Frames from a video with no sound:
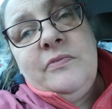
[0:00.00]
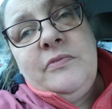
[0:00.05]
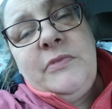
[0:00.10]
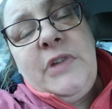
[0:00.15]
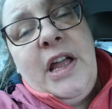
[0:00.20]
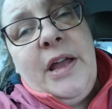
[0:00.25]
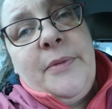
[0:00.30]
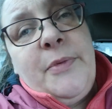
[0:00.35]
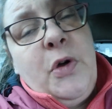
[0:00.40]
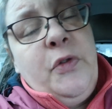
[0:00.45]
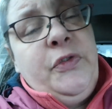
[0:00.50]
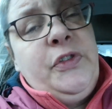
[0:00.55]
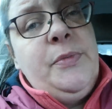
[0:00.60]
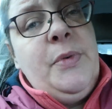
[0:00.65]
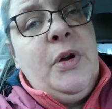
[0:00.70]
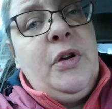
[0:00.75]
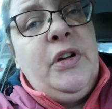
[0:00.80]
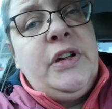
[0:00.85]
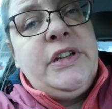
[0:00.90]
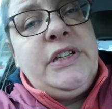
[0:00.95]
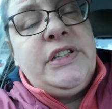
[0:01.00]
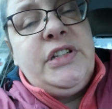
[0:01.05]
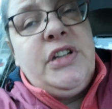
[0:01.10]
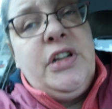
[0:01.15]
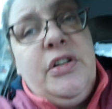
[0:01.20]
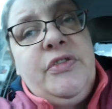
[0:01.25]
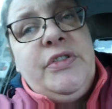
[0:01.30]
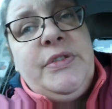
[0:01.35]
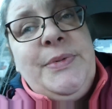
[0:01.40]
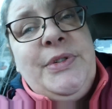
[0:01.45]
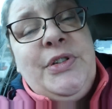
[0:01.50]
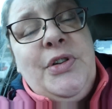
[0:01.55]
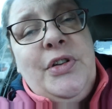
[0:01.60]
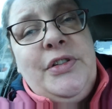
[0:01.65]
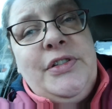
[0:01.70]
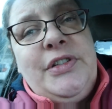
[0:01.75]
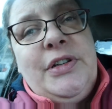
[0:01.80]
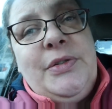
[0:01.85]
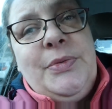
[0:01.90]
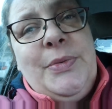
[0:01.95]
Yeah, off tomorrow because it's her Christmas
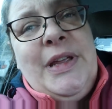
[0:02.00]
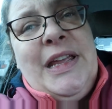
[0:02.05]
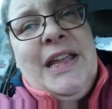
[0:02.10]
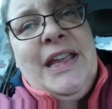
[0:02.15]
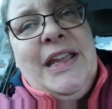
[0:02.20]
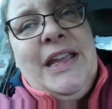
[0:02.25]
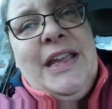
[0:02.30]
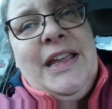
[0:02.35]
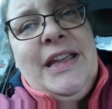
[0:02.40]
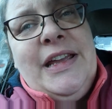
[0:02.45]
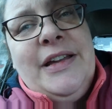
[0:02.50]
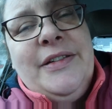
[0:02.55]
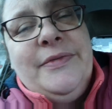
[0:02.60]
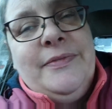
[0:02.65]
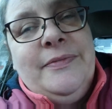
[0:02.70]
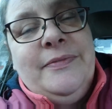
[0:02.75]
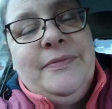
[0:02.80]
concert. Whee!